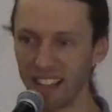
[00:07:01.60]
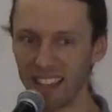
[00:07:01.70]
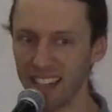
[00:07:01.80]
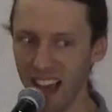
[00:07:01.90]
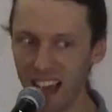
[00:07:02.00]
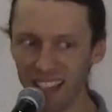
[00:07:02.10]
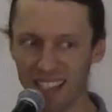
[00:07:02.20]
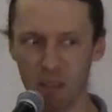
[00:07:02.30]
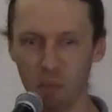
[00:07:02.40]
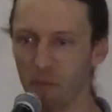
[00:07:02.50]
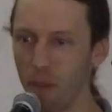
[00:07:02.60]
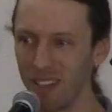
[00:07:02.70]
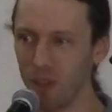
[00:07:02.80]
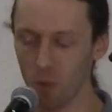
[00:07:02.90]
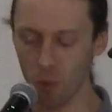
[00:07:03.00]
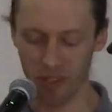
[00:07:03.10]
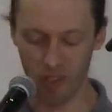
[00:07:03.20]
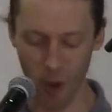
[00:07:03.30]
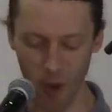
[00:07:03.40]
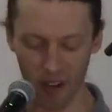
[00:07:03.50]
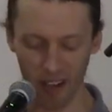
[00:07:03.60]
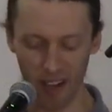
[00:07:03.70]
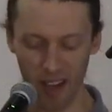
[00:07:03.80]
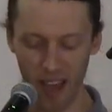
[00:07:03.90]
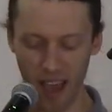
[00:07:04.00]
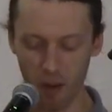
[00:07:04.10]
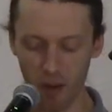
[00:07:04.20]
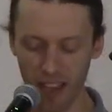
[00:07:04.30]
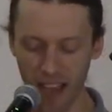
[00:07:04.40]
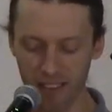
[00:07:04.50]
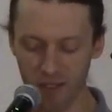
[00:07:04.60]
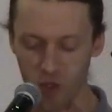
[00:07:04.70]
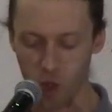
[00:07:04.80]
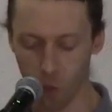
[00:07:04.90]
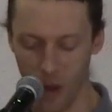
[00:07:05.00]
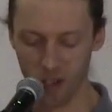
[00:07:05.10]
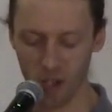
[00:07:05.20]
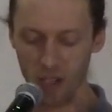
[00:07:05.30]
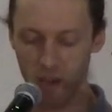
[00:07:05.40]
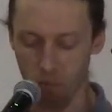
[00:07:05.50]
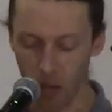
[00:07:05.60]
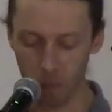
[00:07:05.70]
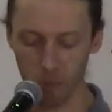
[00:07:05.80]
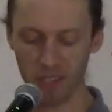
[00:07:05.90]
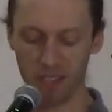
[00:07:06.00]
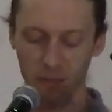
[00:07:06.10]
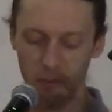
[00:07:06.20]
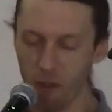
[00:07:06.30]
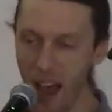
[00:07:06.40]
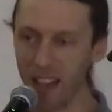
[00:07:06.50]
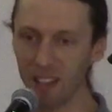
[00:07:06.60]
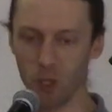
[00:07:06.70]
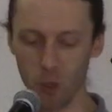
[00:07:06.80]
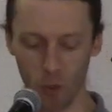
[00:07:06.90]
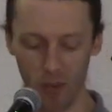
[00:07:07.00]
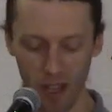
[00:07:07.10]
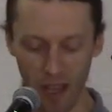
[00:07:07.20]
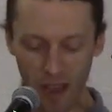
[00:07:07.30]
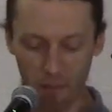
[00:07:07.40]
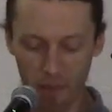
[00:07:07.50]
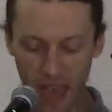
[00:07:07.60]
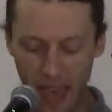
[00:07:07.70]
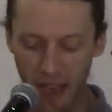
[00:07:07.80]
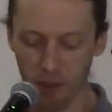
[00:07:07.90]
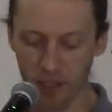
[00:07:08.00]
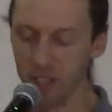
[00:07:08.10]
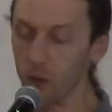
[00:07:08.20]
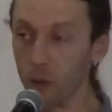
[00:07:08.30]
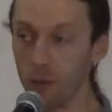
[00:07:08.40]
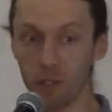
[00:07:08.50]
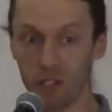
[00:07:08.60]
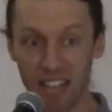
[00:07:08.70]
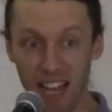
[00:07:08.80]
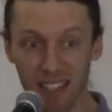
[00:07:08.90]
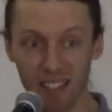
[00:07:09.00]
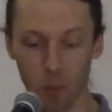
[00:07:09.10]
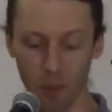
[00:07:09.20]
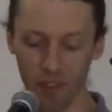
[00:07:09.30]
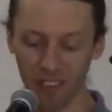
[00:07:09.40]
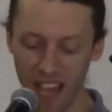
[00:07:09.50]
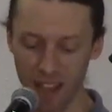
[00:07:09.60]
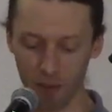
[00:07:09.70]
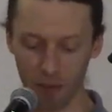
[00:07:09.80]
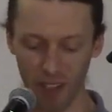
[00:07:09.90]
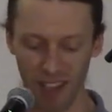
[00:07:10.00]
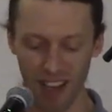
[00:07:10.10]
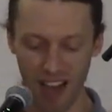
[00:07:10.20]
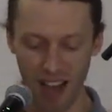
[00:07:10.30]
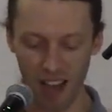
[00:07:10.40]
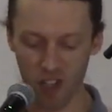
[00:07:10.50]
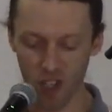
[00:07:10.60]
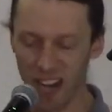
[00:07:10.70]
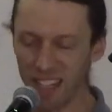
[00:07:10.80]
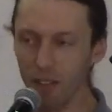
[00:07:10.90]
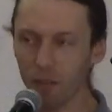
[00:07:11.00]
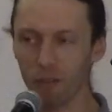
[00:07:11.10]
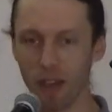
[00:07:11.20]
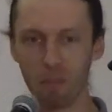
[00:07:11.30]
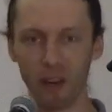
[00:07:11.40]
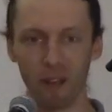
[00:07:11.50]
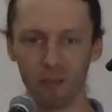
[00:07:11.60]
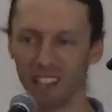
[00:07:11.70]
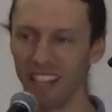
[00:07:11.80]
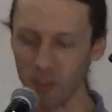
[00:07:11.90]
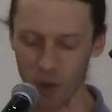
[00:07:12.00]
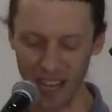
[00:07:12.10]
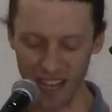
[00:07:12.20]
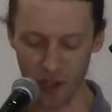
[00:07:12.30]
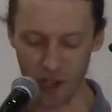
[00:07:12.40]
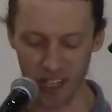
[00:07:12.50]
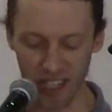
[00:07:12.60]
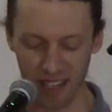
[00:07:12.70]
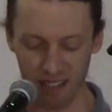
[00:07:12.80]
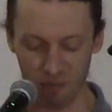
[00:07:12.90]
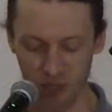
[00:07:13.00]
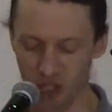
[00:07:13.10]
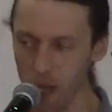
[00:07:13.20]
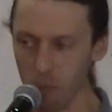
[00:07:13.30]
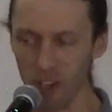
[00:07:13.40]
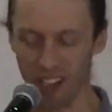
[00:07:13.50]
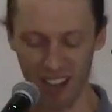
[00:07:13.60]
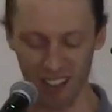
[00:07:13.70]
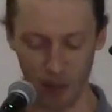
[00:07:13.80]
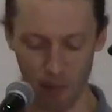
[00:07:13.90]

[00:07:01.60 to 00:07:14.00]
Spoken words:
The nihilism of my youth was gone. Everything had direction and purpose and value. Heavens and earth danced with life, a shining fabric of electric energy and shimmering color.